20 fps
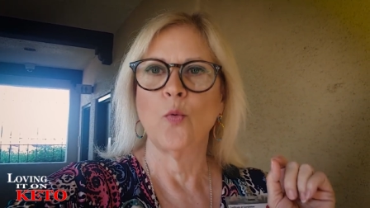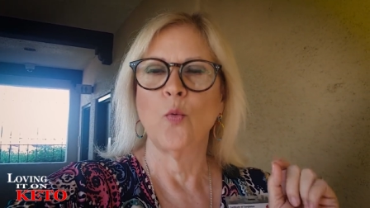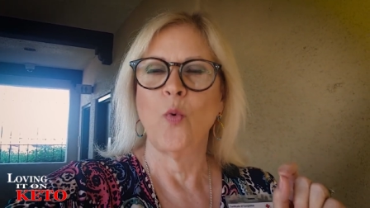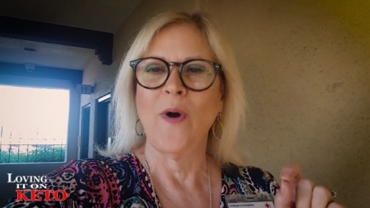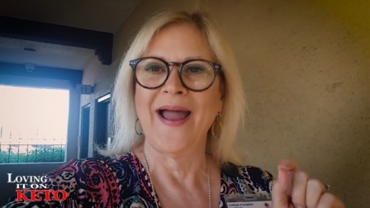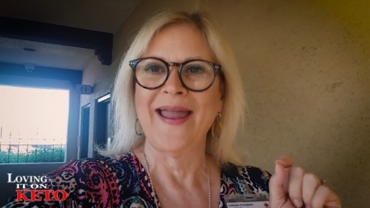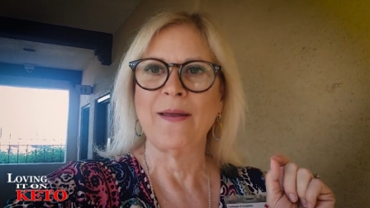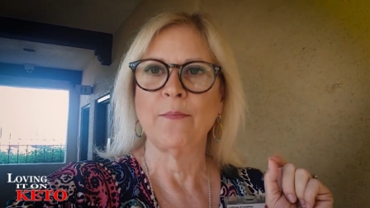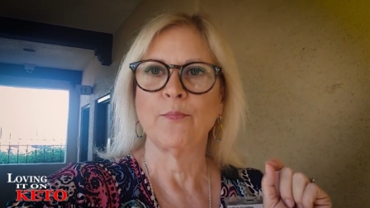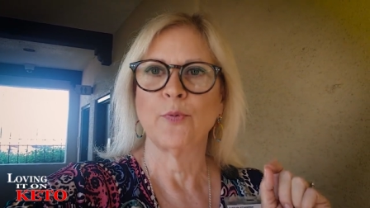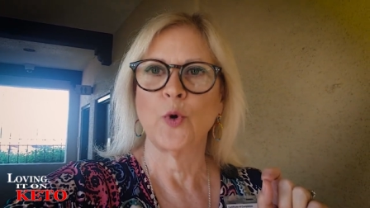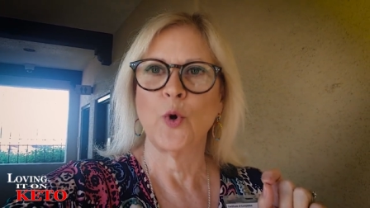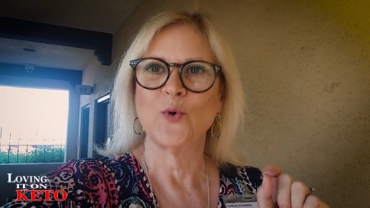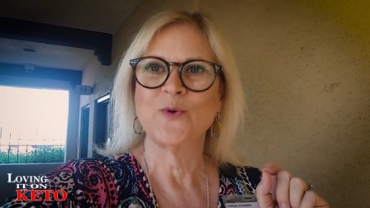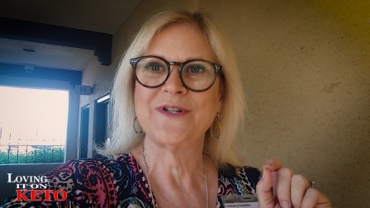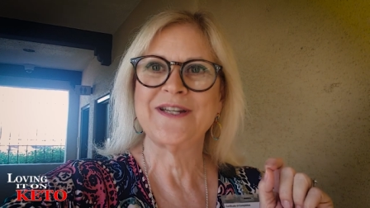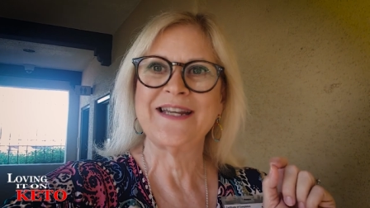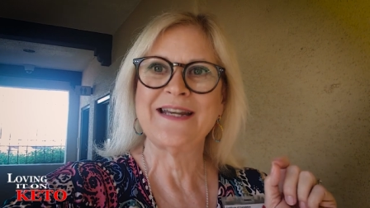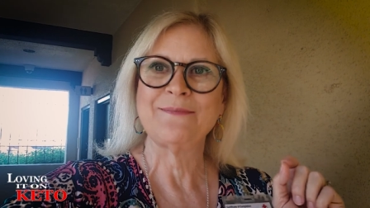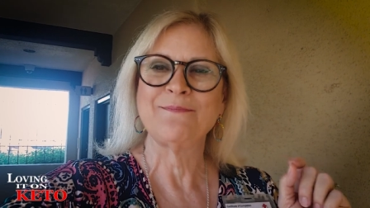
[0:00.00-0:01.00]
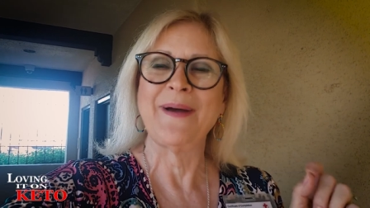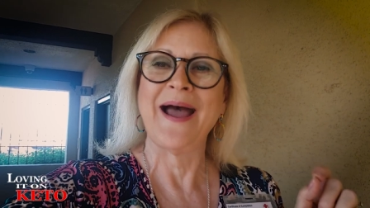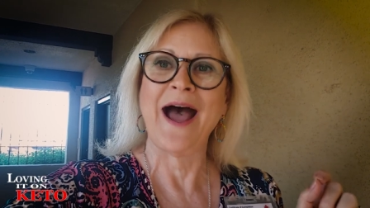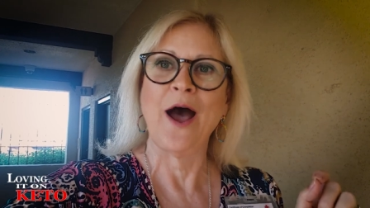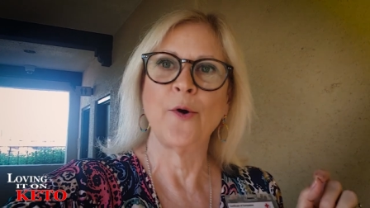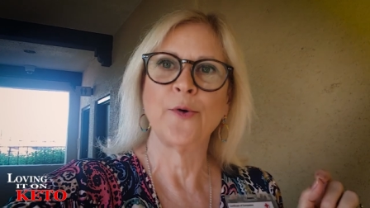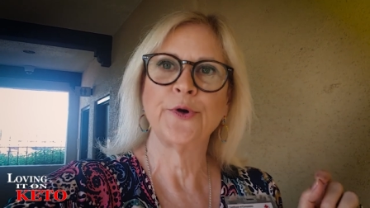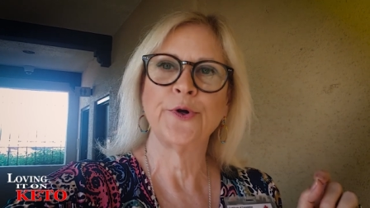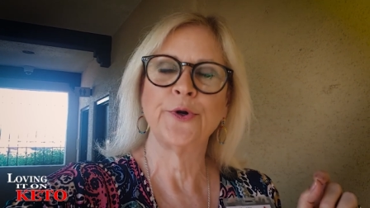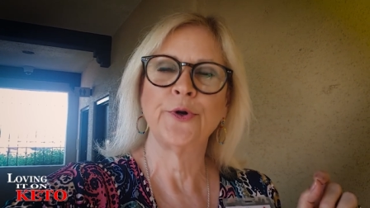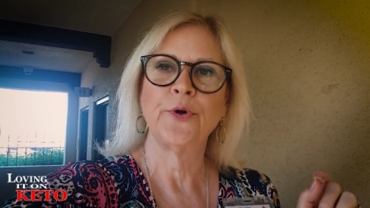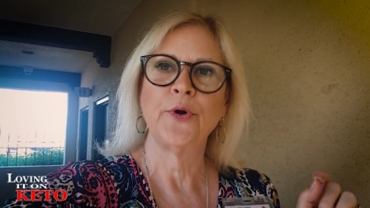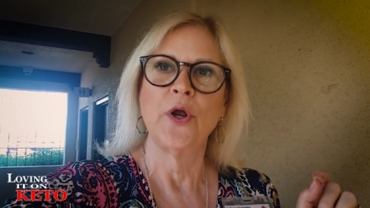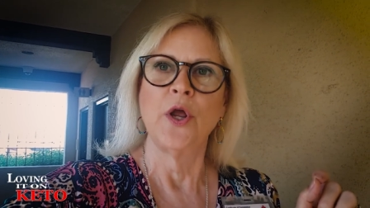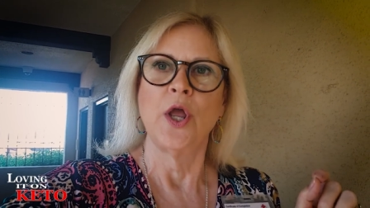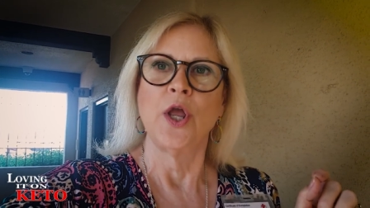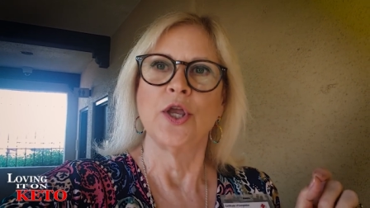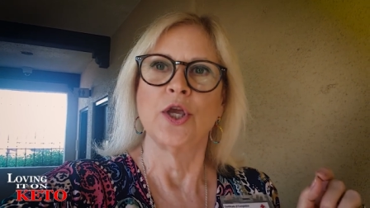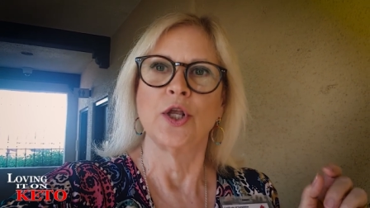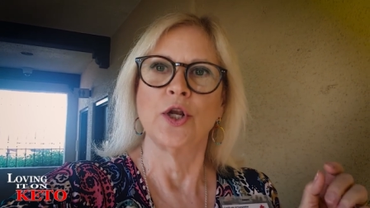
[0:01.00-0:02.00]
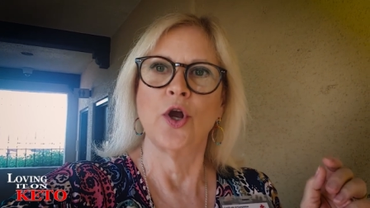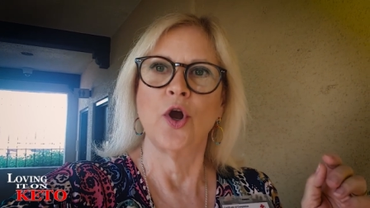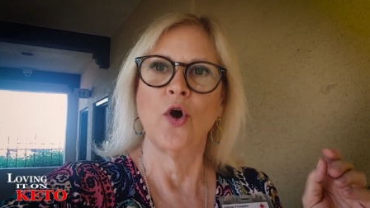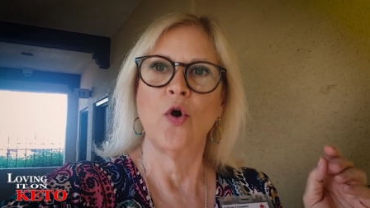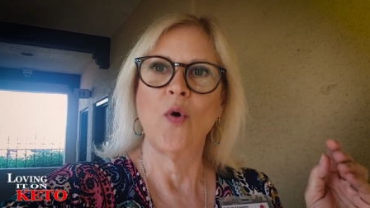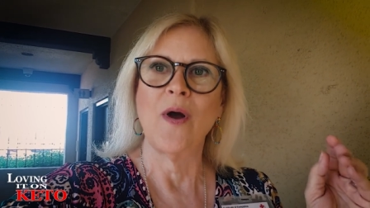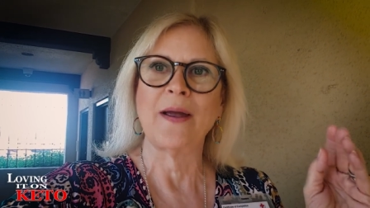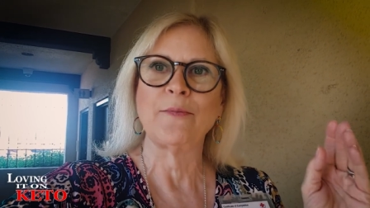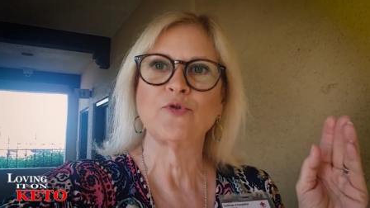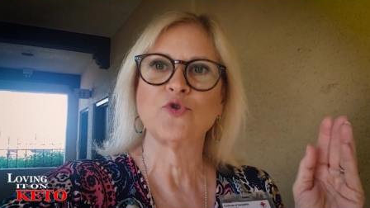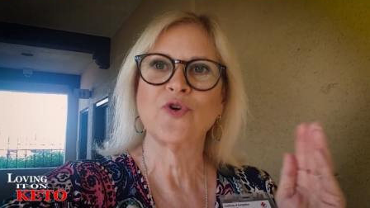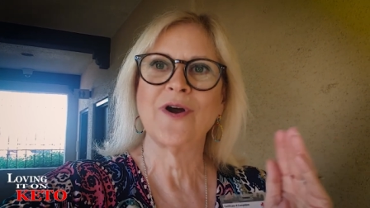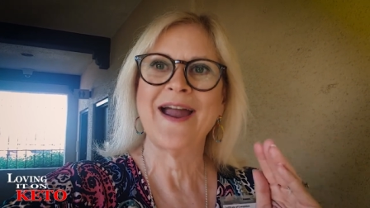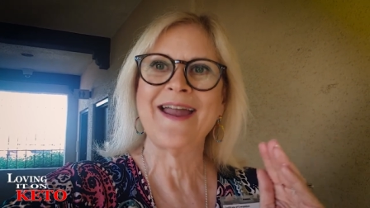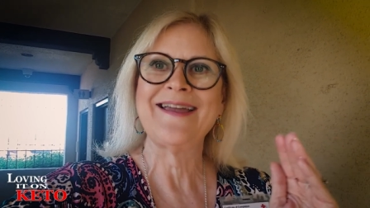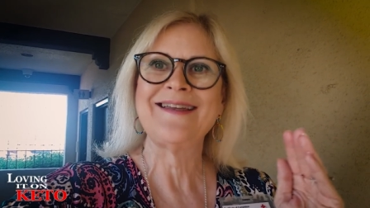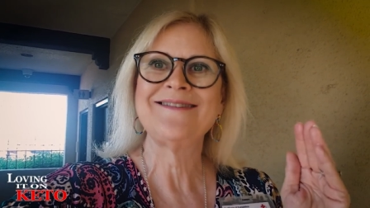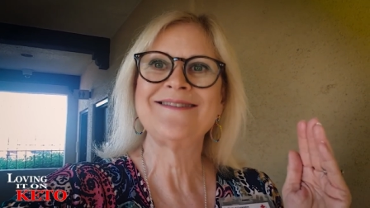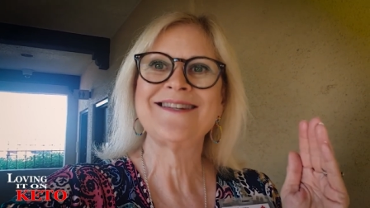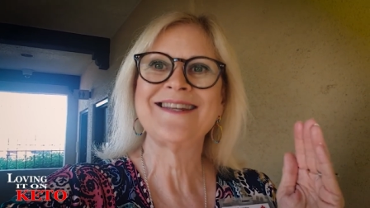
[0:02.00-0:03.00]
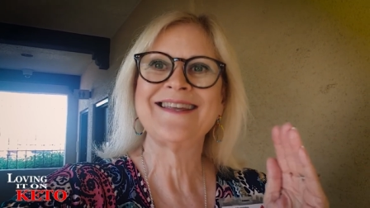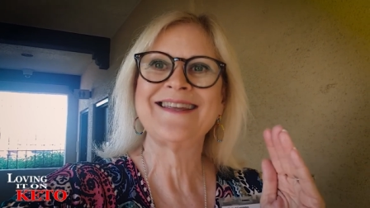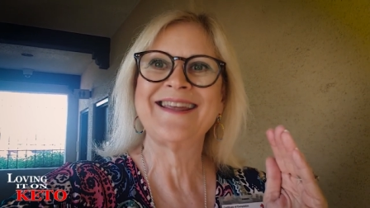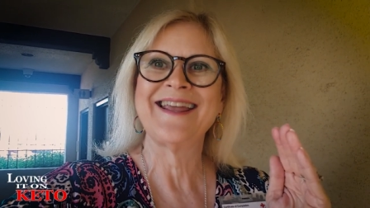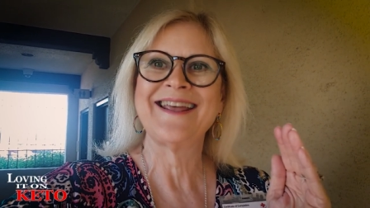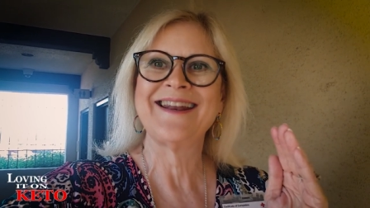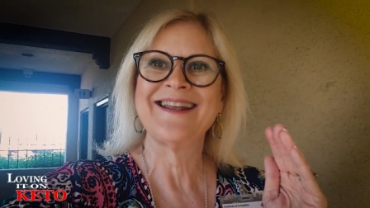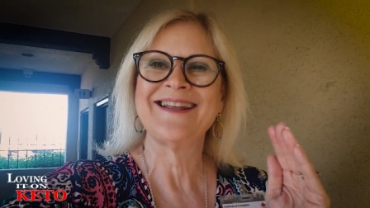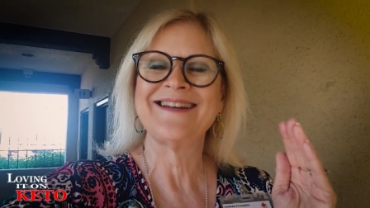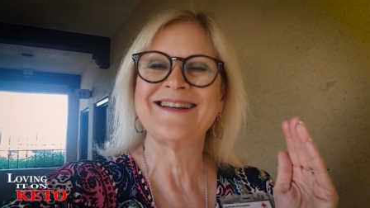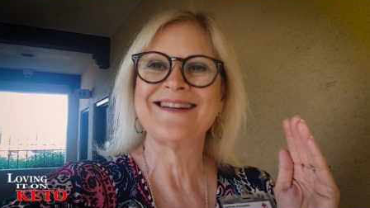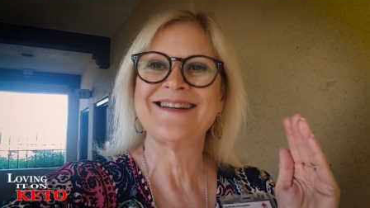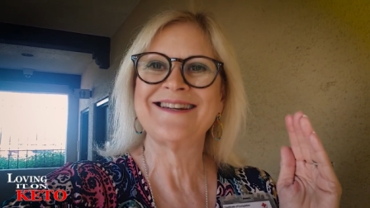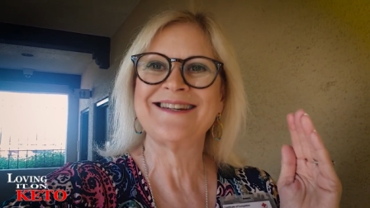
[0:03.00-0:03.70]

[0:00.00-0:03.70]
white protein powder. You know, I'm trying to get it